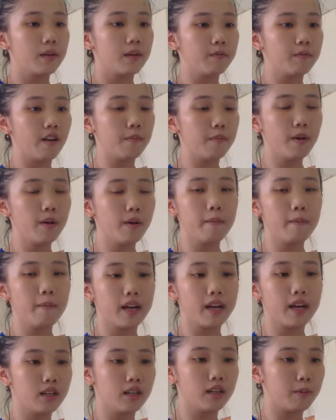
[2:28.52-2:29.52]
Fun Pop
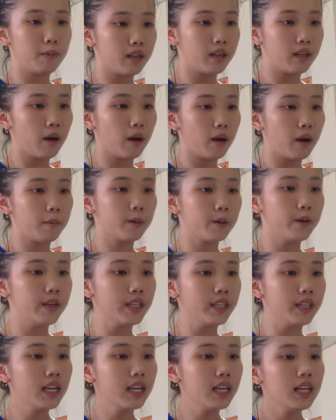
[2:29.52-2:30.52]
Extra Butter Popcorn,
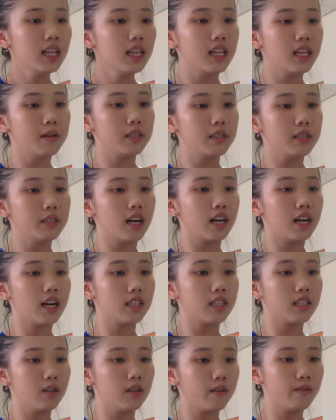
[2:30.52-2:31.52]
Lindt Chocolate
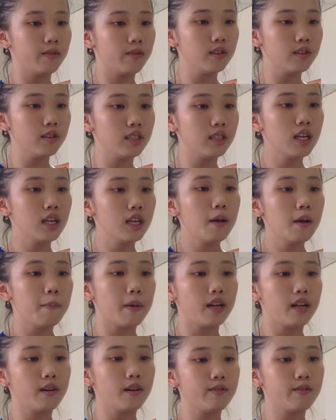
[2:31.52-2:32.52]
Truffles,
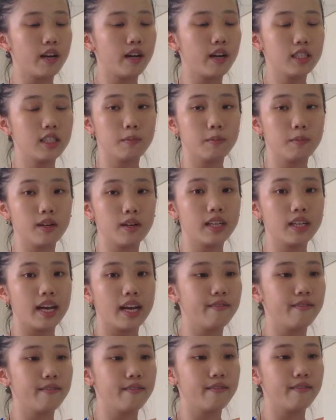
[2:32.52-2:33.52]
Meadow Fresh Milk,
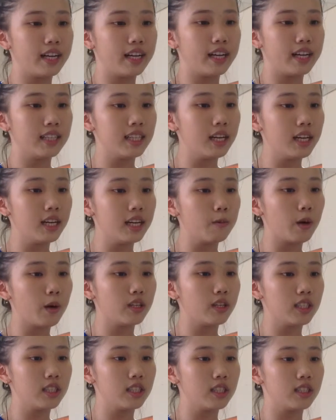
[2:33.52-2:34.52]
and finally
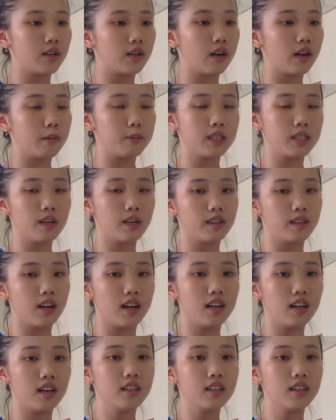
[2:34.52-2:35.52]
Welch's Grape Soda.
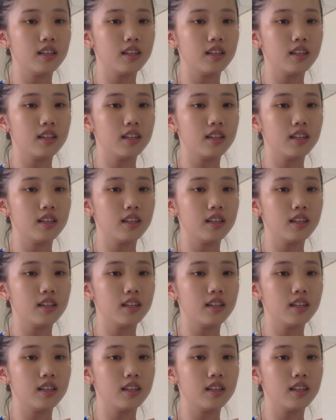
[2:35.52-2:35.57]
